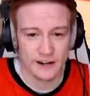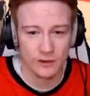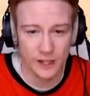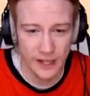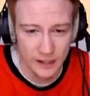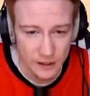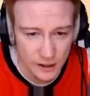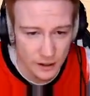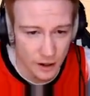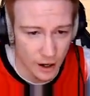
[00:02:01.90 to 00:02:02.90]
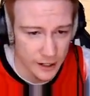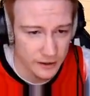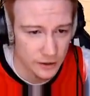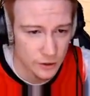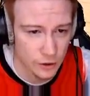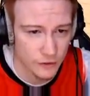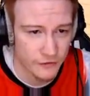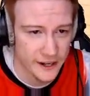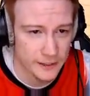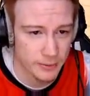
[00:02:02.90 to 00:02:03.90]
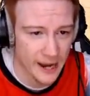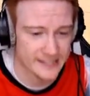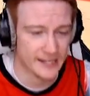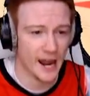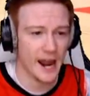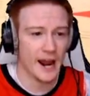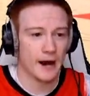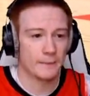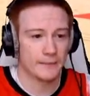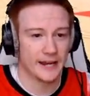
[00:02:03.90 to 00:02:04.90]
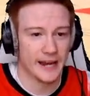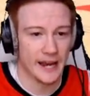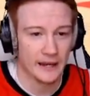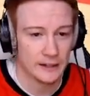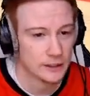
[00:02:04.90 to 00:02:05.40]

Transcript: Okay. Harden. Oh, the fake to pass. Damn. Yeah.